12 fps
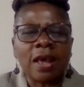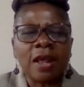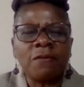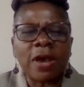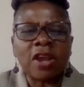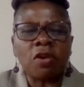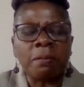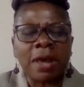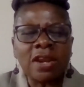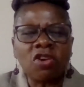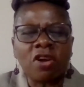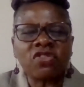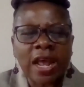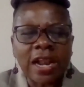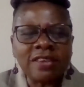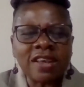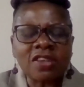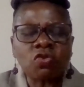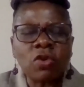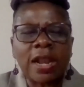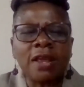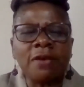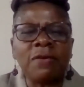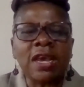environmental challenges we are
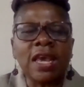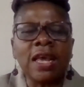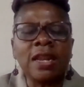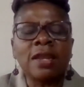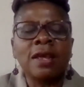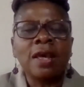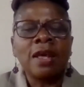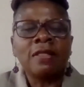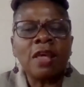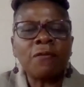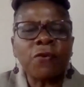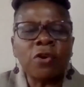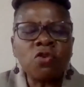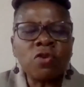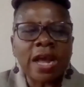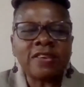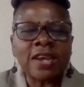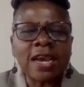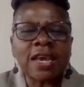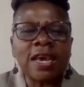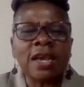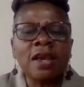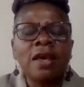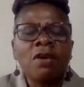living in, the food we are
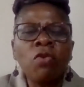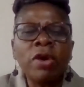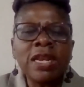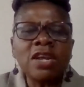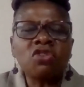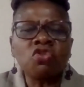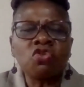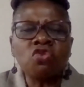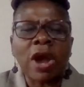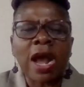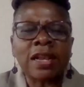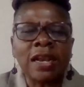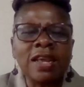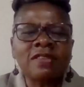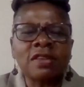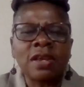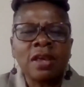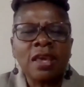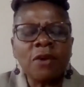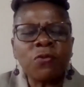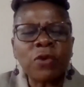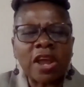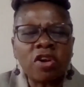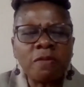taking. We need to do at least, if
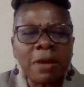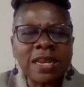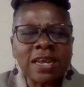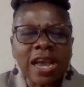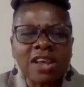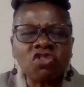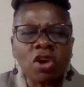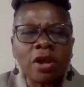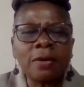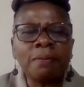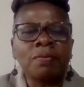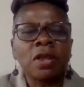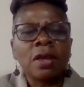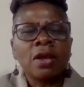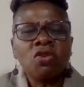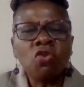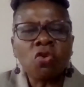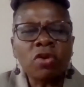you are on medication, you